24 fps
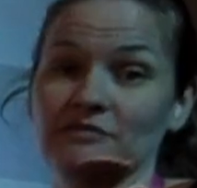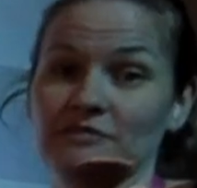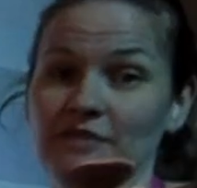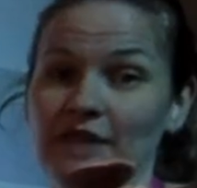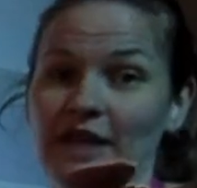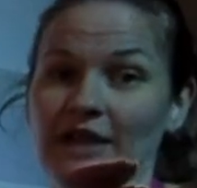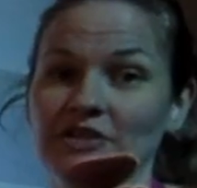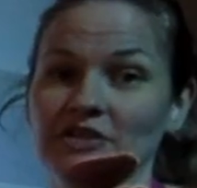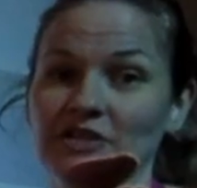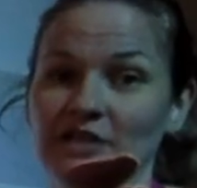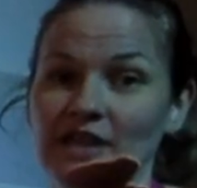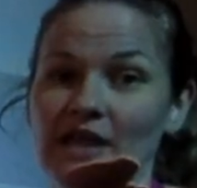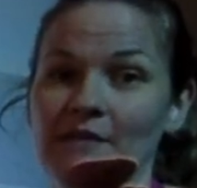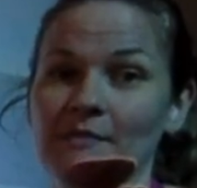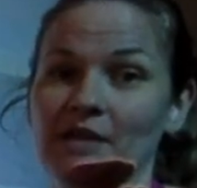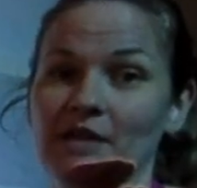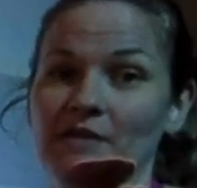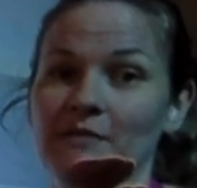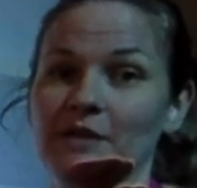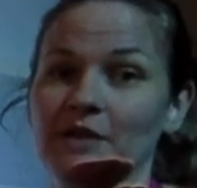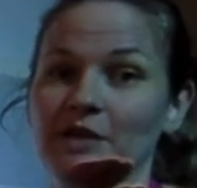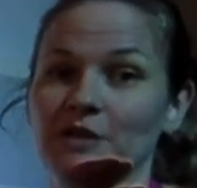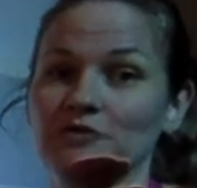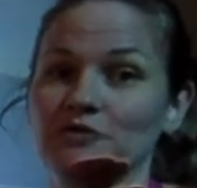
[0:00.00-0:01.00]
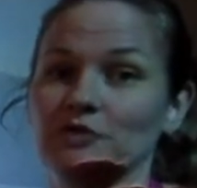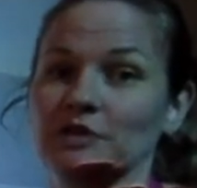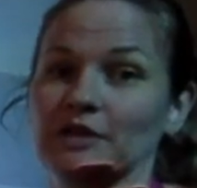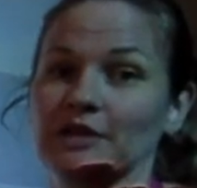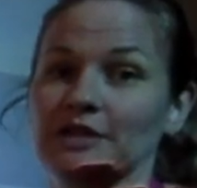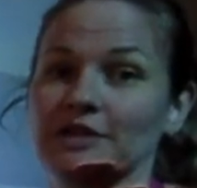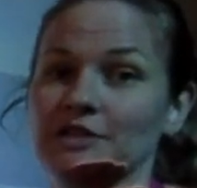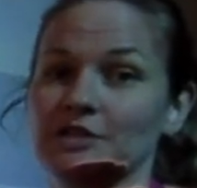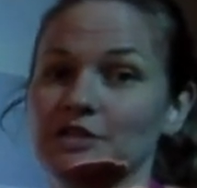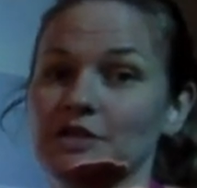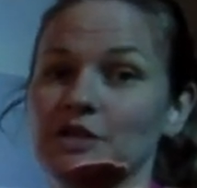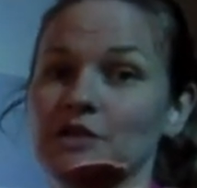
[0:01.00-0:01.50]
actually that may be
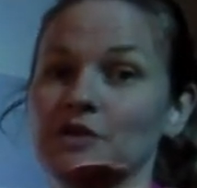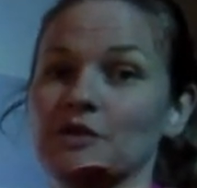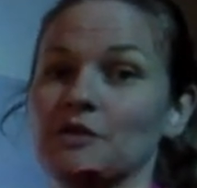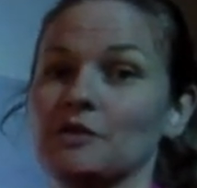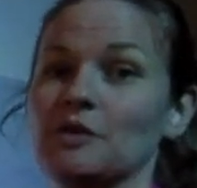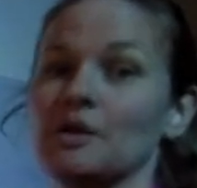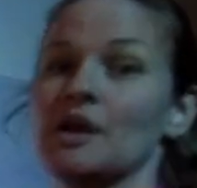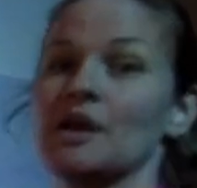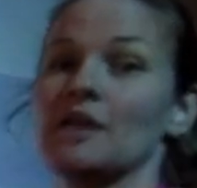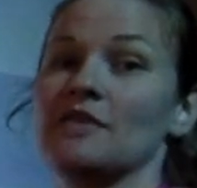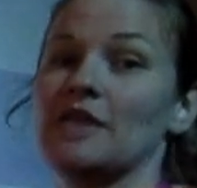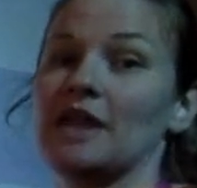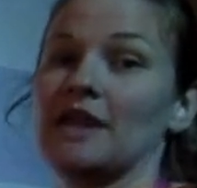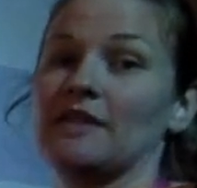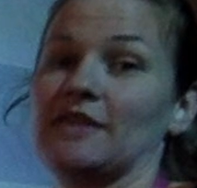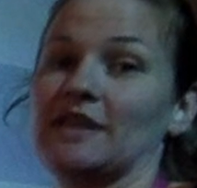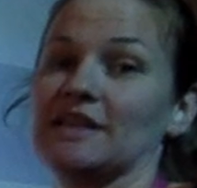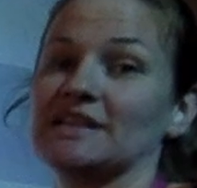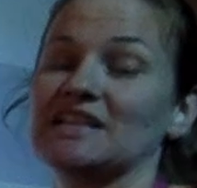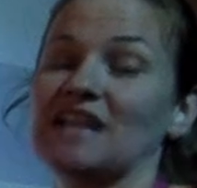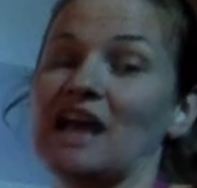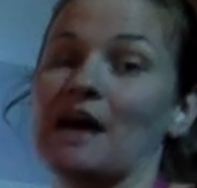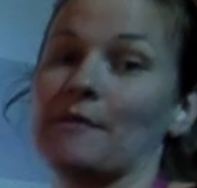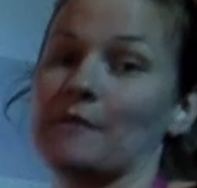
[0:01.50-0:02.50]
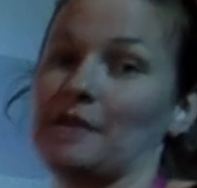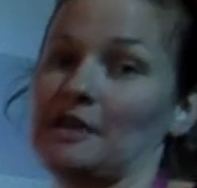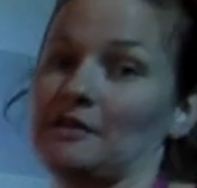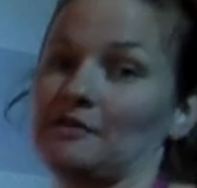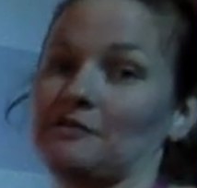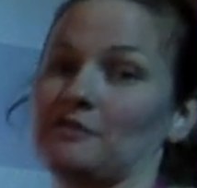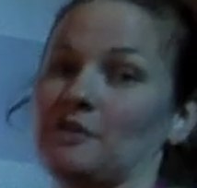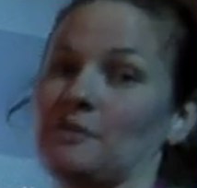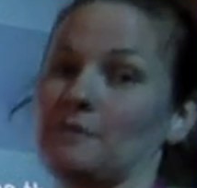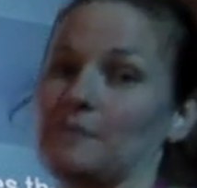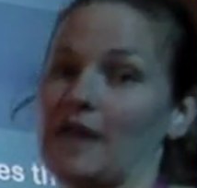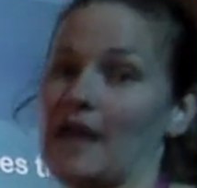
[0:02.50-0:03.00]
adrenaline too, that's coming
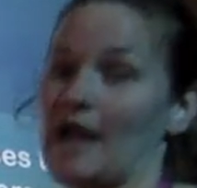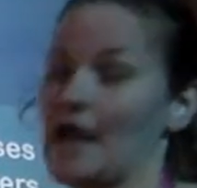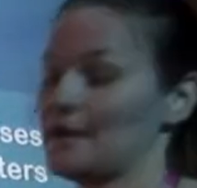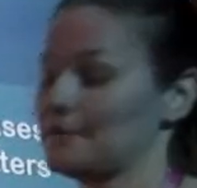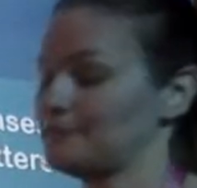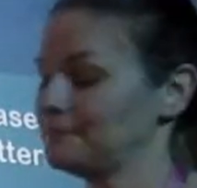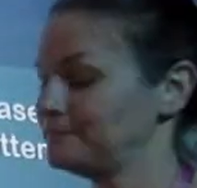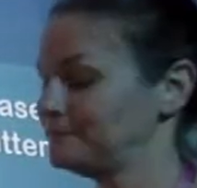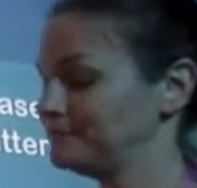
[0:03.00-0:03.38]
from that.